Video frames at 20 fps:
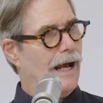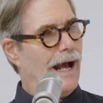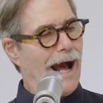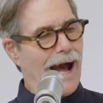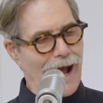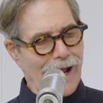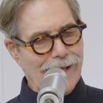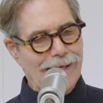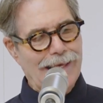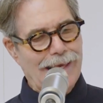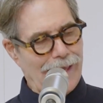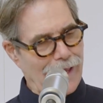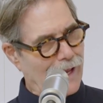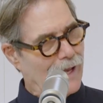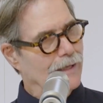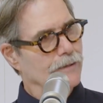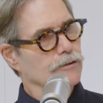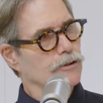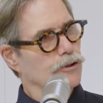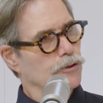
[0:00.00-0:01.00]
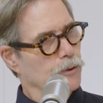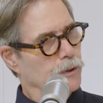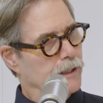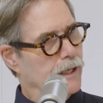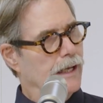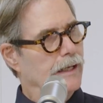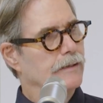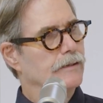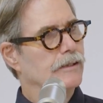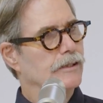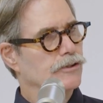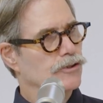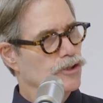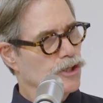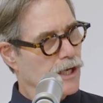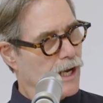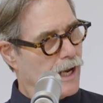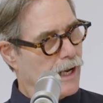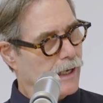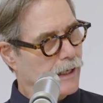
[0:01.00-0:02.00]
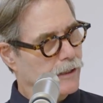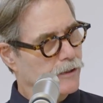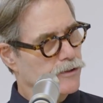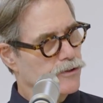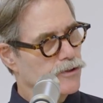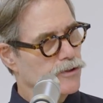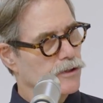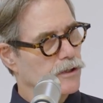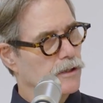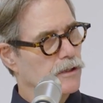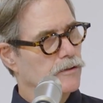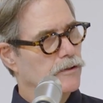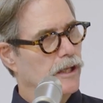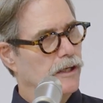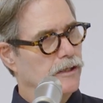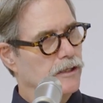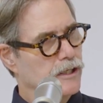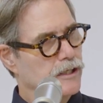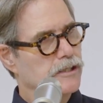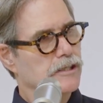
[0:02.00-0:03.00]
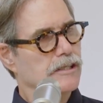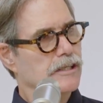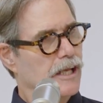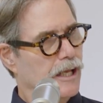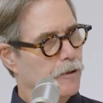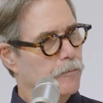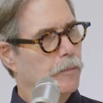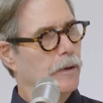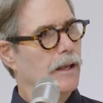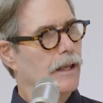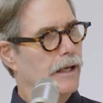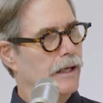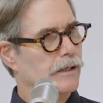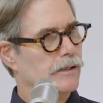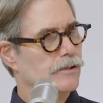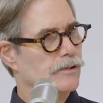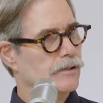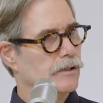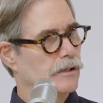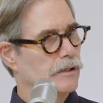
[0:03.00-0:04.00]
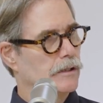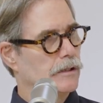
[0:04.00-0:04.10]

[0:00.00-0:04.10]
I can't create the change that needs to take place.